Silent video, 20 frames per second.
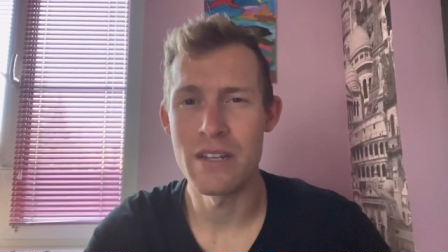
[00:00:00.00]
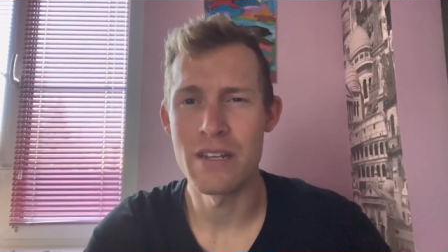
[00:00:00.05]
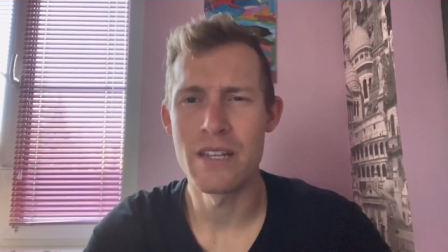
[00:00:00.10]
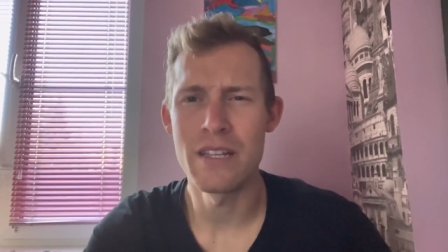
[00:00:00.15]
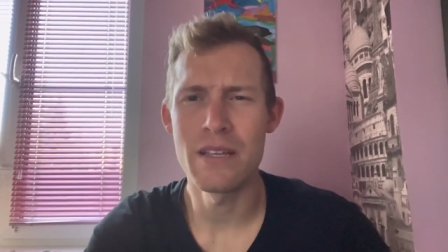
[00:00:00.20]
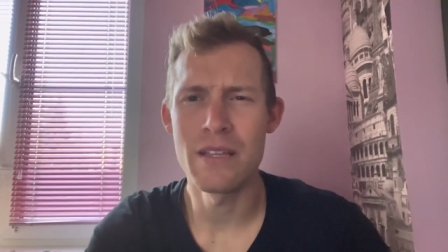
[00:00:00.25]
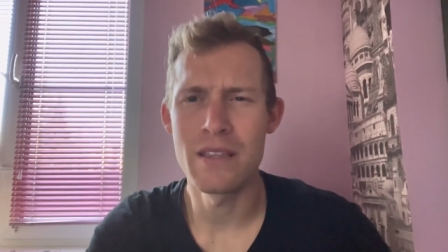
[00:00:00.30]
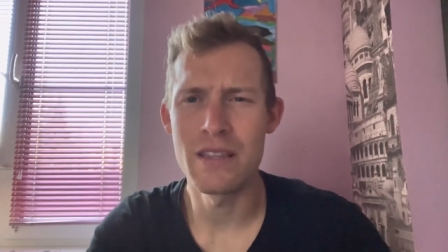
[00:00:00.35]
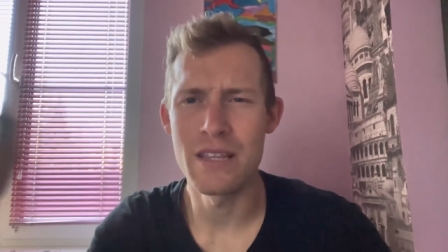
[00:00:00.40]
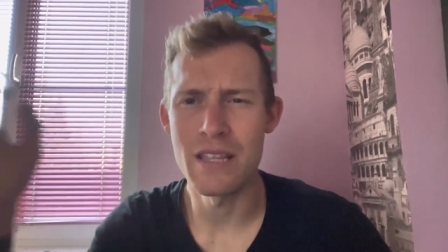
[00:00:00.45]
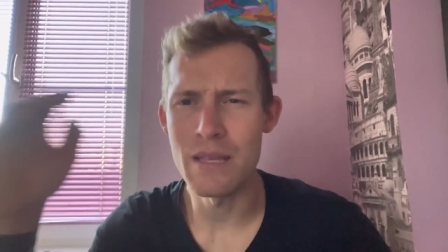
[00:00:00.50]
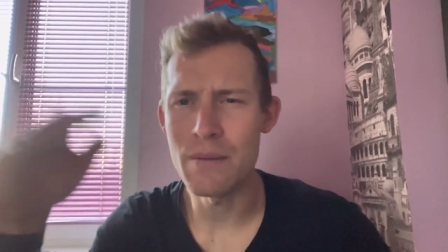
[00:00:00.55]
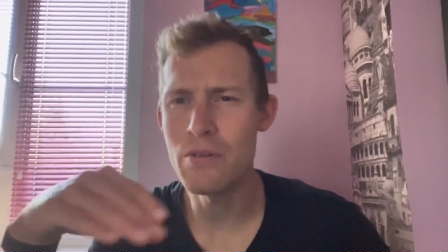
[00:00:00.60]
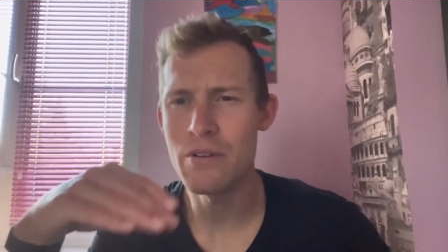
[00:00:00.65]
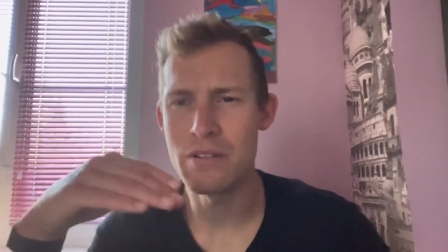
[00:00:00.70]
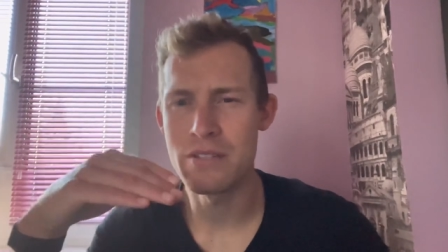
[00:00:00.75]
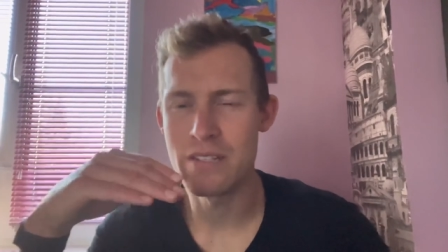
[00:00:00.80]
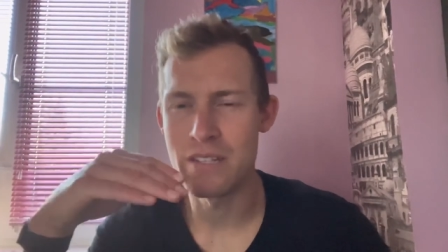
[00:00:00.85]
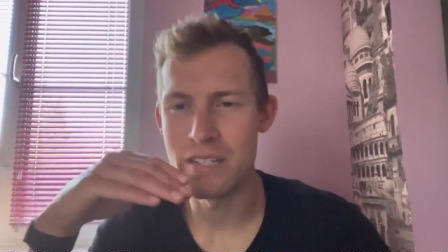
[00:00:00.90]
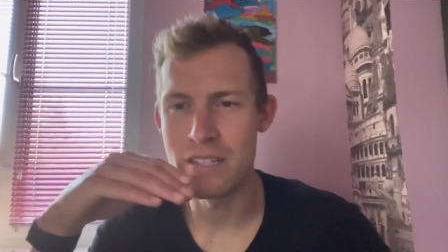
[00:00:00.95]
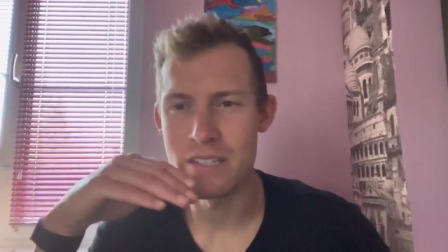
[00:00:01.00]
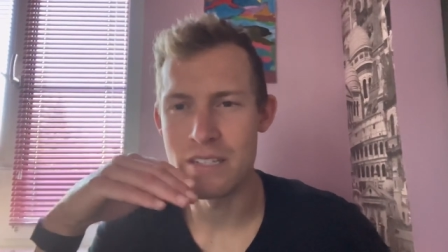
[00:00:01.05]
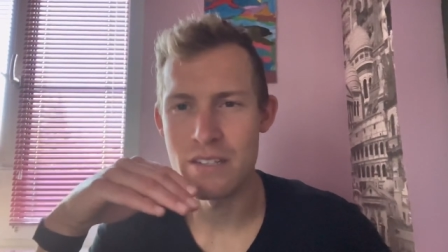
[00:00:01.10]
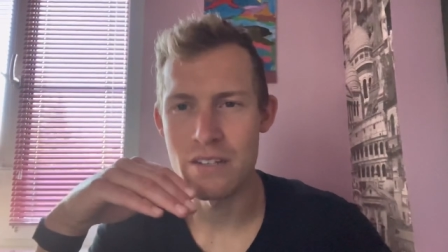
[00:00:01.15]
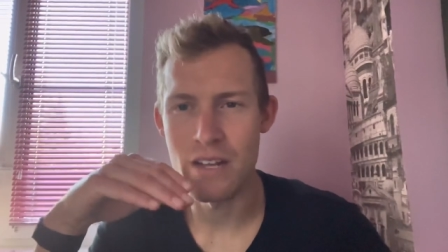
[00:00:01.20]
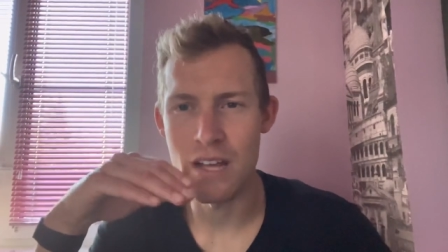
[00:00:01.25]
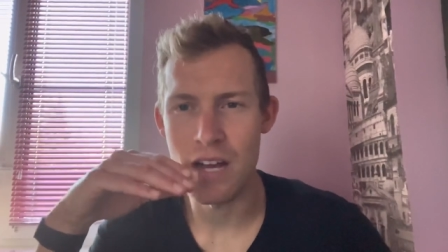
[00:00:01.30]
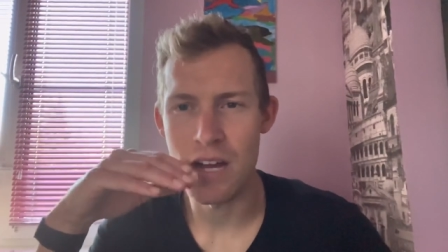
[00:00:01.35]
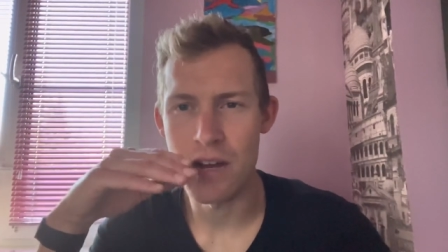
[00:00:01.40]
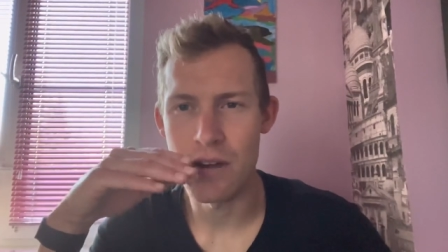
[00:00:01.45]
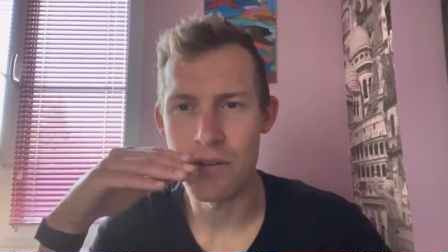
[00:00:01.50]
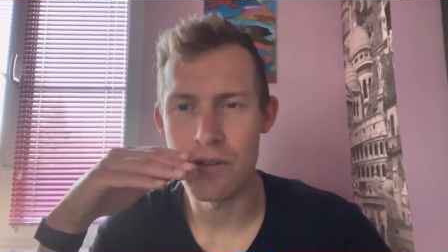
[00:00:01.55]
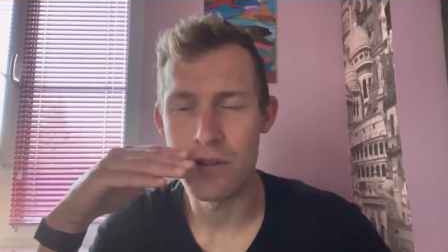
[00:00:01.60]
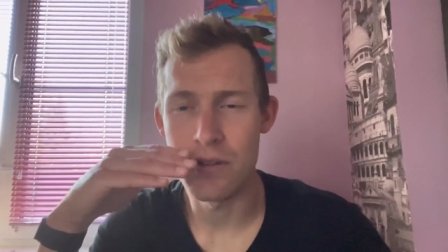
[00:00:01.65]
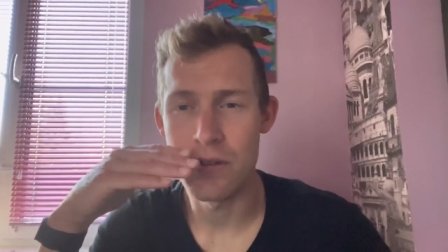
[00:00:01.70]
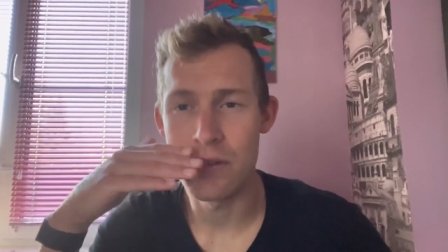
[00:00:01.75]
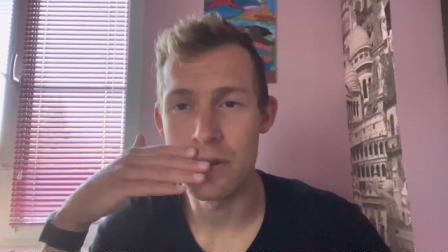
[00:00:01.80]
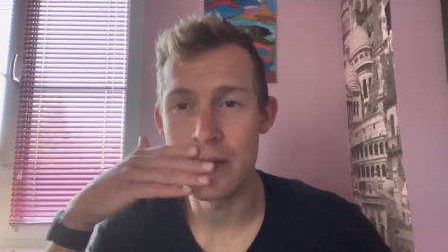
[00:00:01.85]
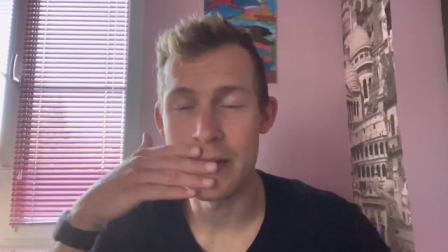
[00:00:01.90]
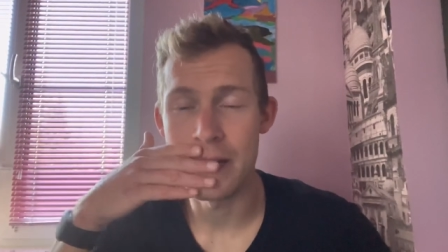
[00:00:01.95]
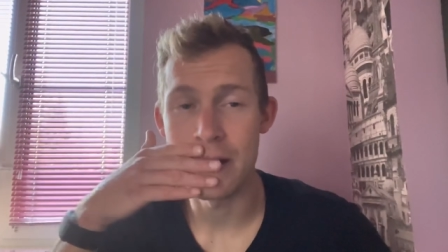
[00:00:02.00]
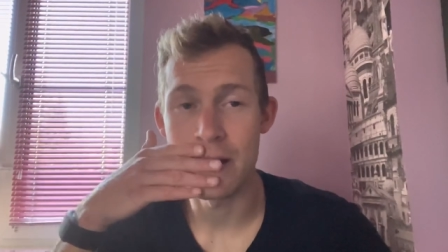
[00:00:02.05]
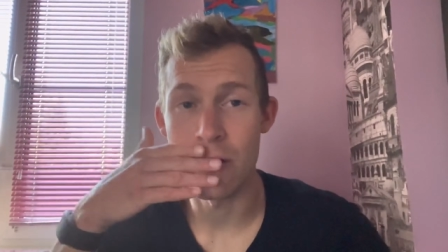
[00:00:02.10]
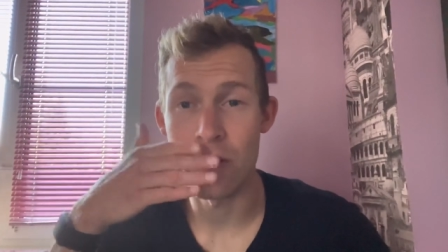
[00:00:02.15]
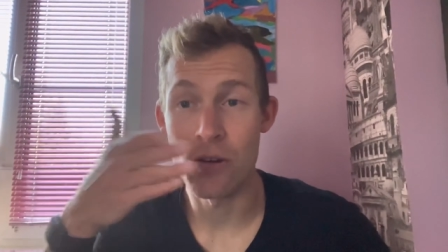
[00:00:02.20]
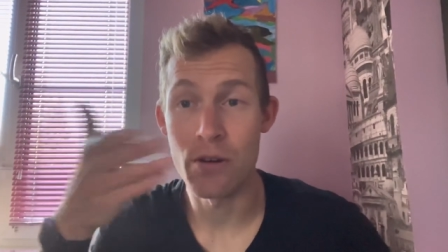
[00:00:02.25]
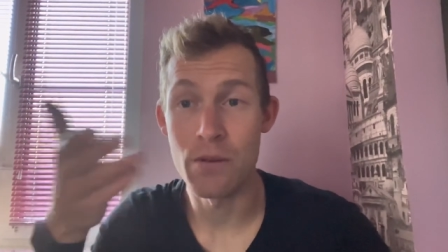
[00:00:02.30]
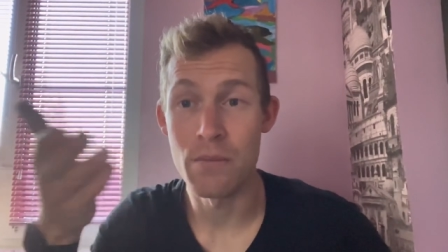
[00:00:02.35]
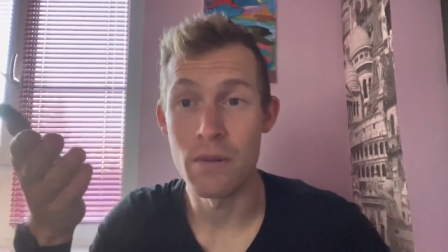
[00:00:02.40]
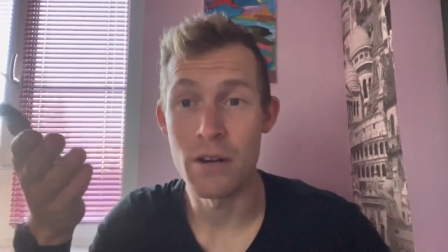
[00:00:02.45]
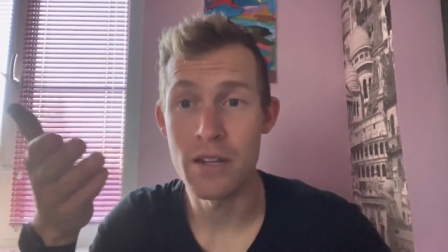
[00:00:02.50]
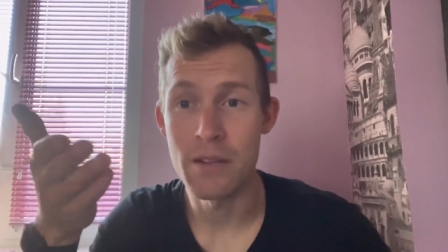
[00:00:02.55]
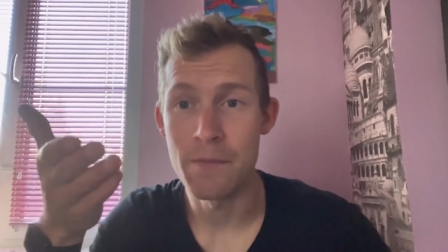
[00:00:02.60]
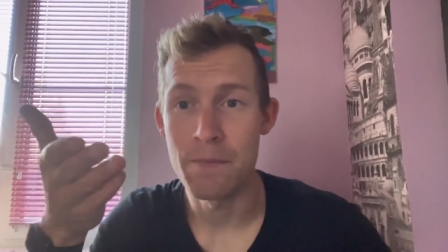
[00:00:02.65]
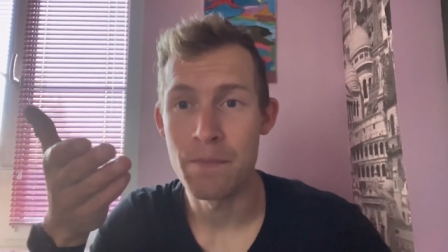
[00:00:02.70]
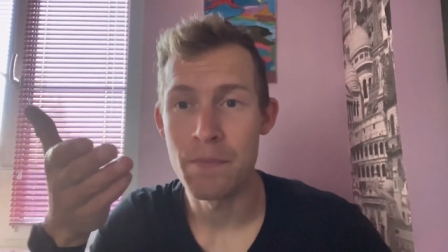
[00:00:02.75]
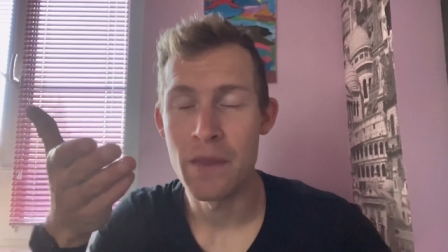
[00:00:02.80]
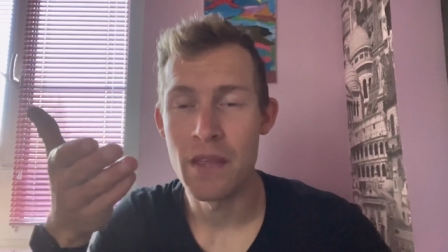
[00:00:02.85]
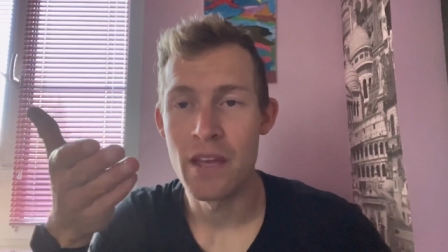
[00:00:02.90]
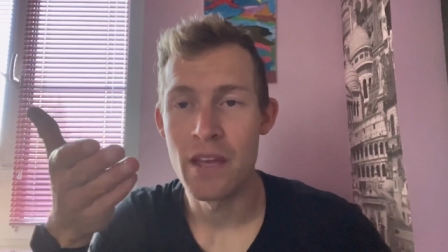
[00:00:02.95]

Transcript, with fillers: and dig deeper into this on how you can earn money,